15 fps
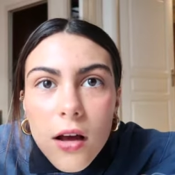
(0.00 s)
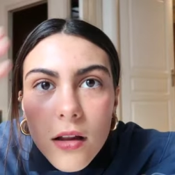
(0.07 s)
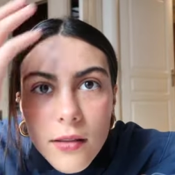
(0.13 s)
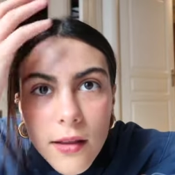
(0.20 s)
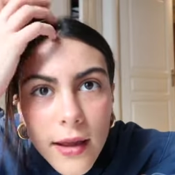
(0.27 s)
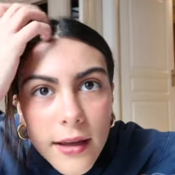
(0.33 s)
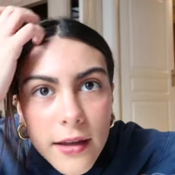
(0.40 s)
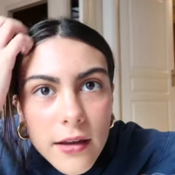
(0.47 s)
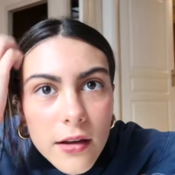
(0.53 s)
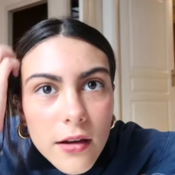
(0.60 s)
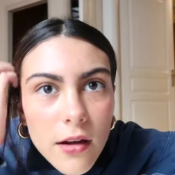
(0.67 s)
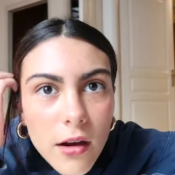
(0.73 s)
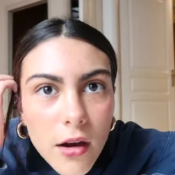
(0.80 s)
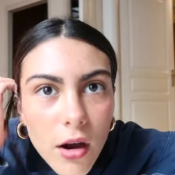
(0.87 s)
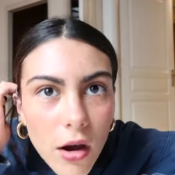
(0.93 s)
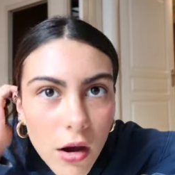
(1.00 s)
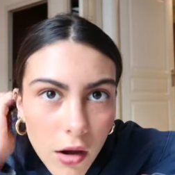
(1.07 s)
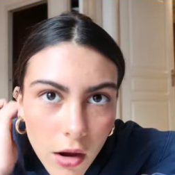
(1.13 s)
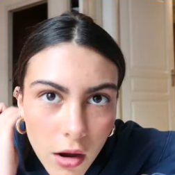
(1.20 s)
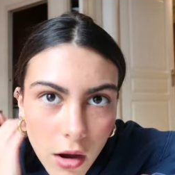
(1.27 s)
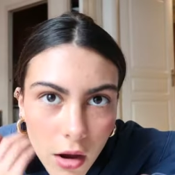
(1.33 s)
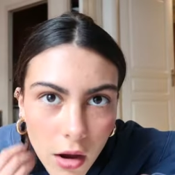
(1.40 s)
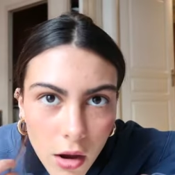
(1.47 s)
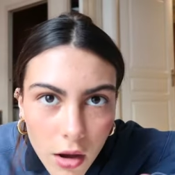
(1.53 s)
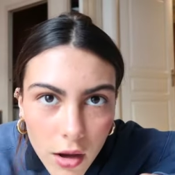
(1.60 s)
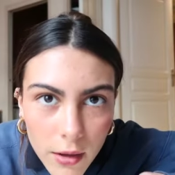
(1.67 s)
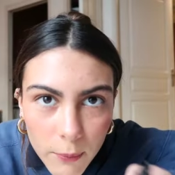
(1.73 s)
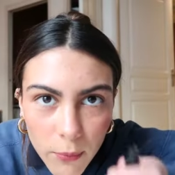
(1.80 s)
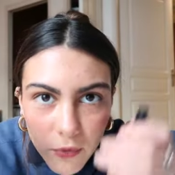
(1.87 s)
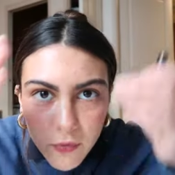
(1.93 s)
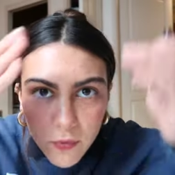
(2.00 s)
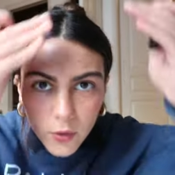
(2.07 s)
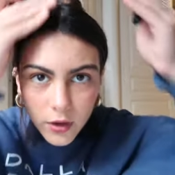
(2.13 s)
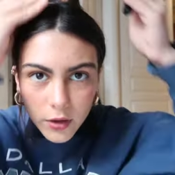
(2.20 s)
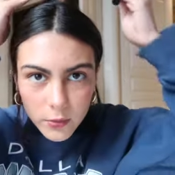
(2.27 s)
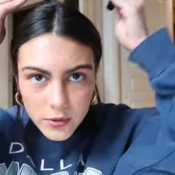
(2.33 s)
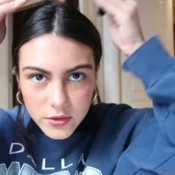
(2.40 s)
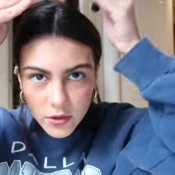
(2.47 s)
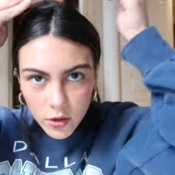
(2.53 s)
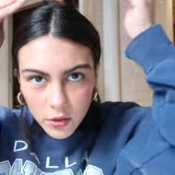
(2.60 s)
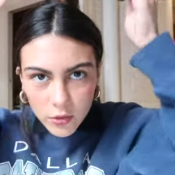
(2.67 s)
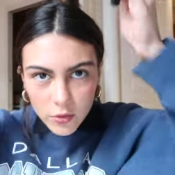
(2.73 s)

Like, before it was all